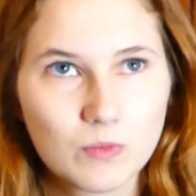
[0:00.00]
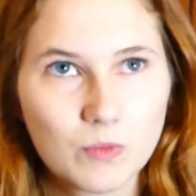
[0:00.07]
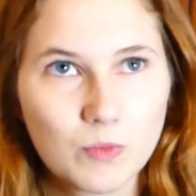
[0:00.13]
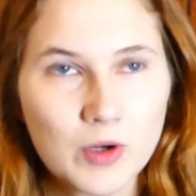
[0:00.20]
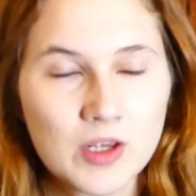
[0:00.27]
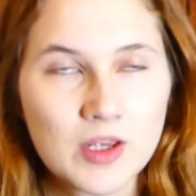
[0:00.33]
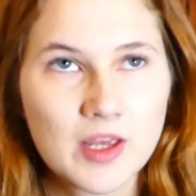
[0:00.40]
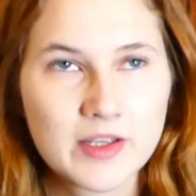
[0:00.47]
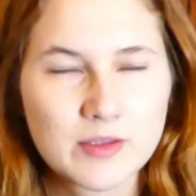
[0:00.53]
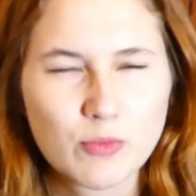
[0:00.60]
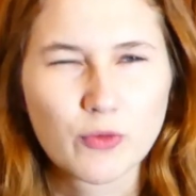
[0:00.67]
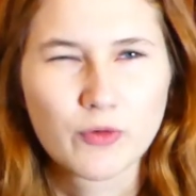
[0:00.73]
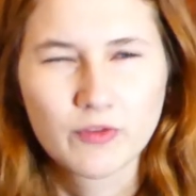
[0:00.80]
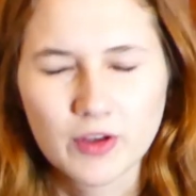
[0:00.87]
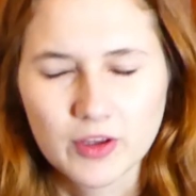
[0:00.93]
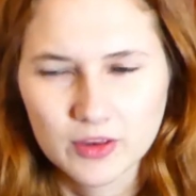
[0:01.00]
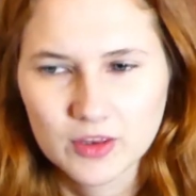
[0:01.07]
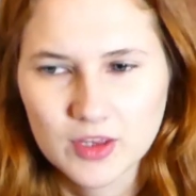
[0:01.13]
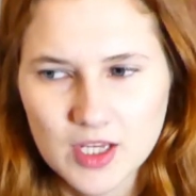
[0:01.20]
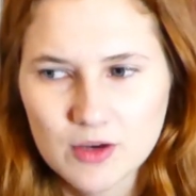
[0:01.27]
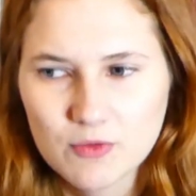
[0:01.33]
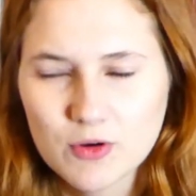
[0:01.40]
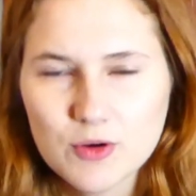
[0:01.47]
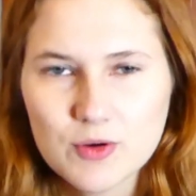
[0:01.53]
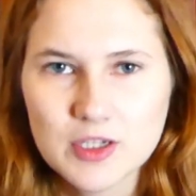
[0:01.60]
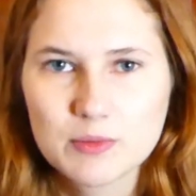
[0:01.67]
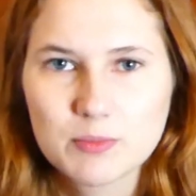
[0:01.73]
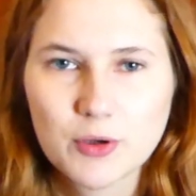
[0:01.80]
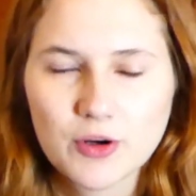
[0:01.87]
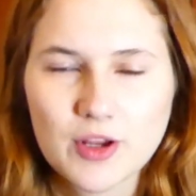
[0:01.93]
where it's more of a theory, you need
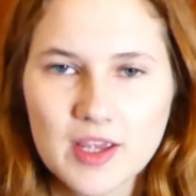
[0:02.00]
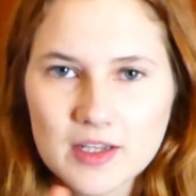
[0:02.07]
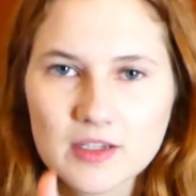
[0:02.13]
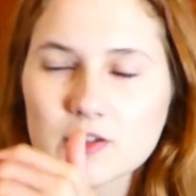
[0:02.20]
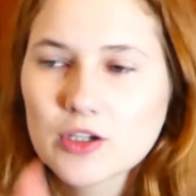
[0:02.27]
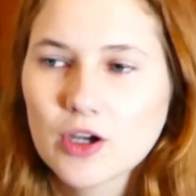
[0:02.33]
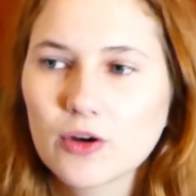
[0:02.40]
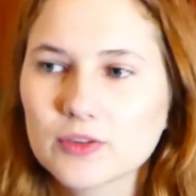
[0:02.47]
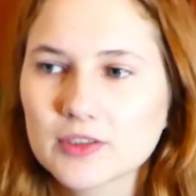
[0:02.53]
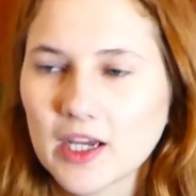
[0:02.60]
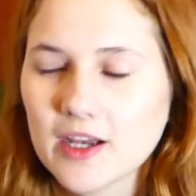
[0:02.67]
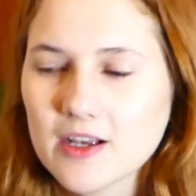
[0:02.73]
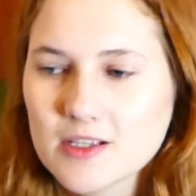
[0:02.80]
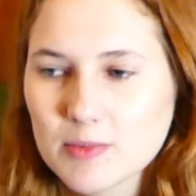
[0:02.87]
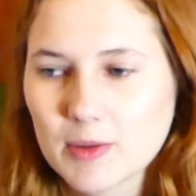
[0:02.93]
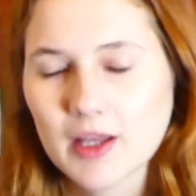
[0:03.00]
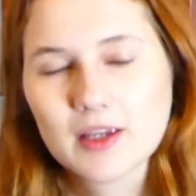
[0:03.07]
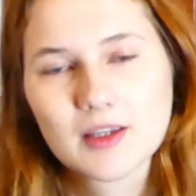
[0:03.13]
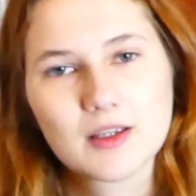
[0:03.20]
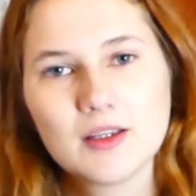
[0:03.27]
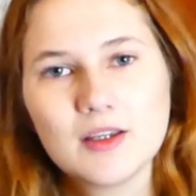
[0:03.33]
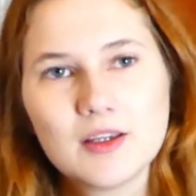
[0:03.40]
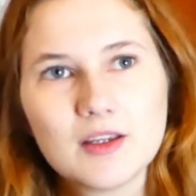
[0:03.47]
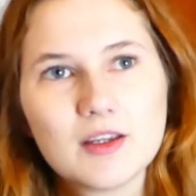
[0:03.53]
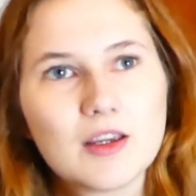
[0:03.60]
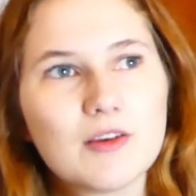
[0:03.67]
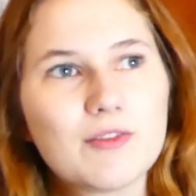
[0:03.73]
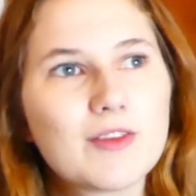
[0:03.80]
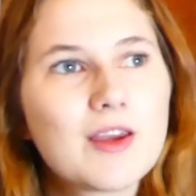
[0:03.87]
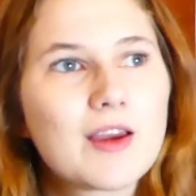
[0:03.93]
to put it into context, but like
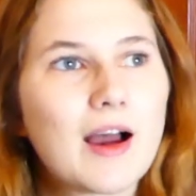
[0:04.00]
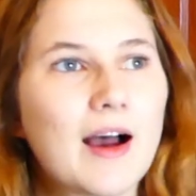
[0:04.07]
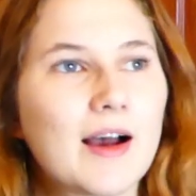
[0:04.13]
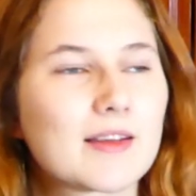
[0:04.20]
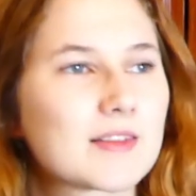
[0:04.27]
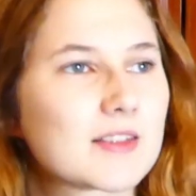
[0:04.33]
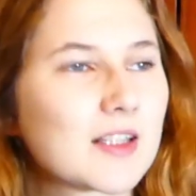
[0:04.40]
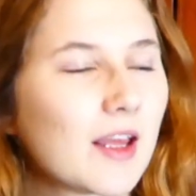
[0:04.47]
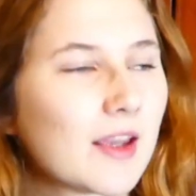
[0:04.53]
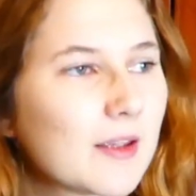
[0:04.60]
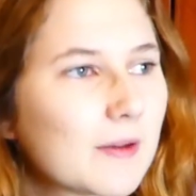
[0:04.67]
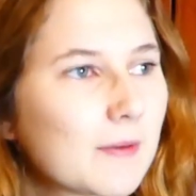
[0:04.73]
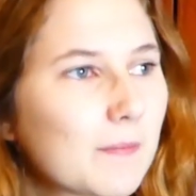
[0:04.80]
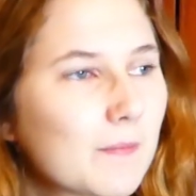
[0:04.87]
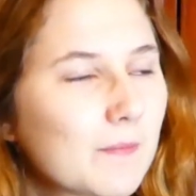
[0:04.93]
if they ask like